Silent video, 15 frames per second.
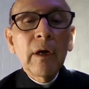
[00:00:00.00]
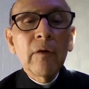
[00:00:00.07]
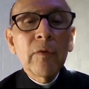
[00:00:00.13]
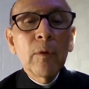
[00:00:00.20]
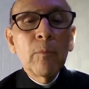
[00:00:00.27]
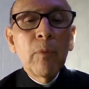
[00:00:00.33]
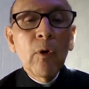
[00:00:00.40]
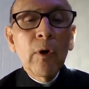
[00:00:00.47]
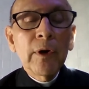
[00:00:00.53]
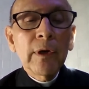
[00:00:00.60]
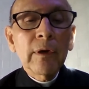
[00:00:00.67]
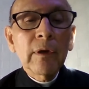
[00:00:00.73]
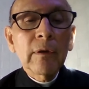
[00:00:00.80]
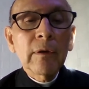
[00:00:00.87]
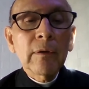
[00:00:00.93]
of the
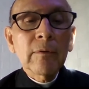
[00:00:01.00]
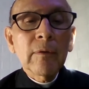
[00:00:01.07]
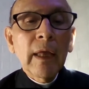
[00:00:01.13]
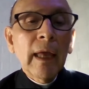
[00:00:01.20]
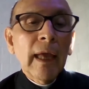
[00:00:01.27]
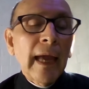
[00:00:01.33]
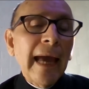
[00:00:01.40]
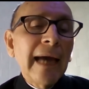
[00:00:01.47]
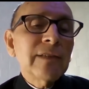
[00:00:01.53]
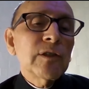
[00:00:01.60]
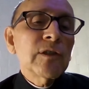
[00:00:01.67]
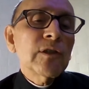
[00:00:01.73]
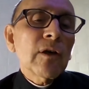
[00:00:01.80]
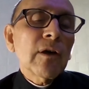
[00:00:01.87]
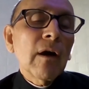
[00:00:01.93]
border,
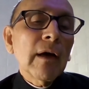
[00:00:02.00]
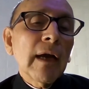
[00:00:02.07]
as is